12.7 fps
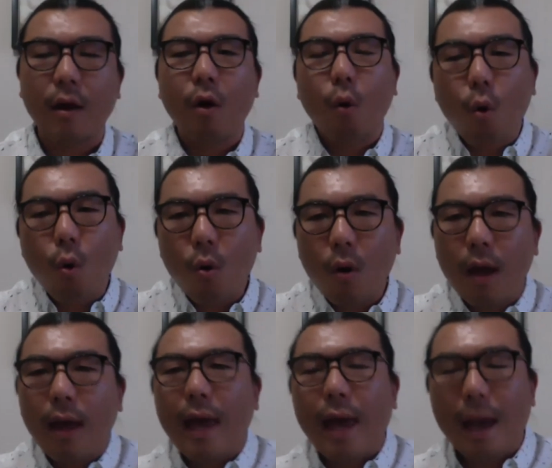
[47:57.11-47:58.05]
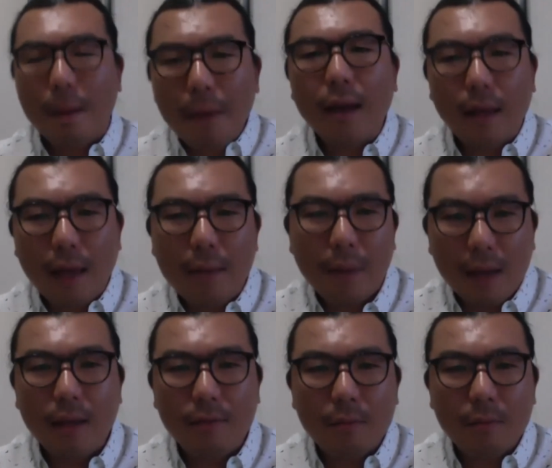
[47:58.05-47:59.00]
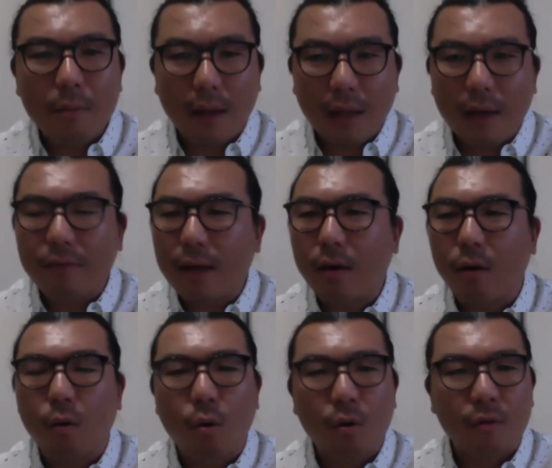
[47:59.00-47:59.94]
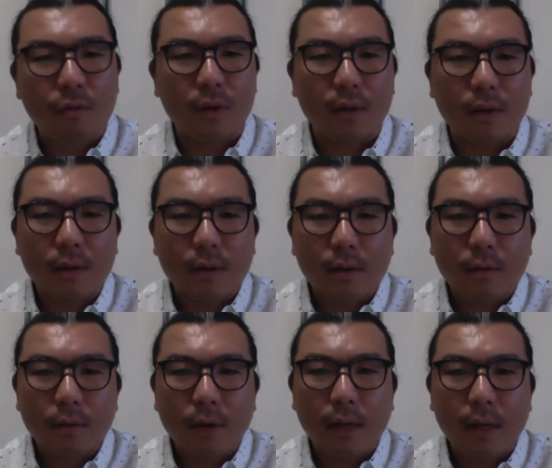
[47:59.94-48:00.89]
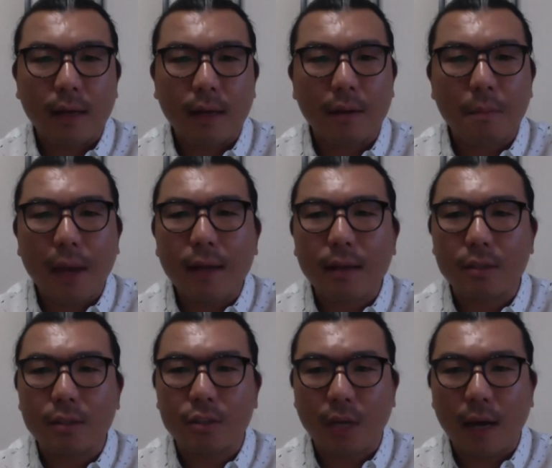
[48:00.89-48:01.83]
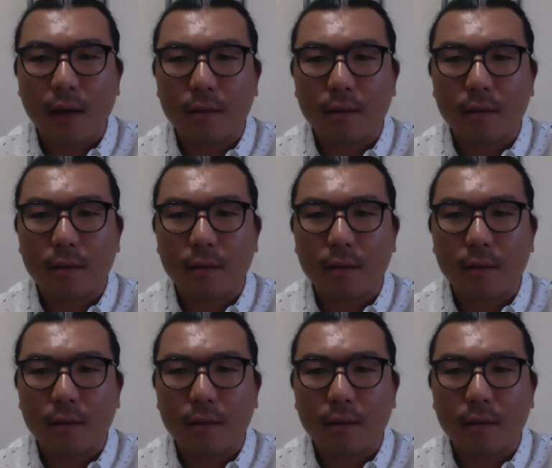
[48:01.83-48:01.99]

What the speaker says: Or am I living my life like an orphan? Right, like an abandoned child